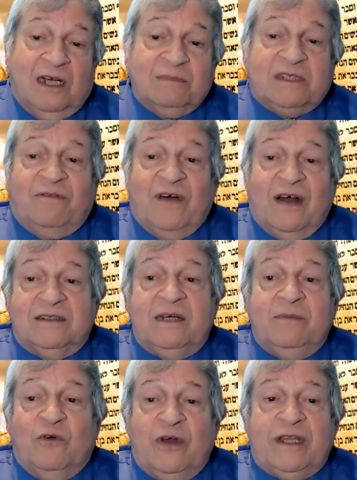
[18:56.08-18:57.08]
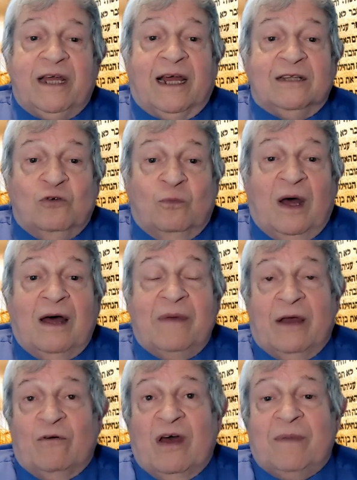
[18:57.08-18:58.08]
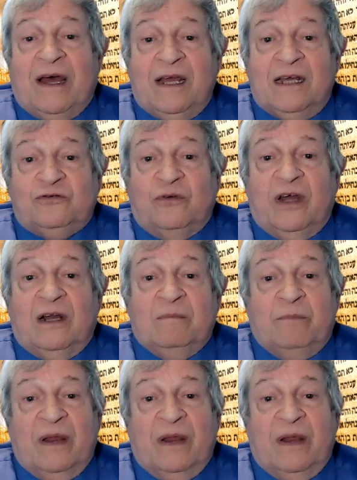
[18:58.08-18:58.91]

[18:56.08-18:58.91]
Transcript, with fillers: Some Sephardim read the ketubah by Rabbi Israel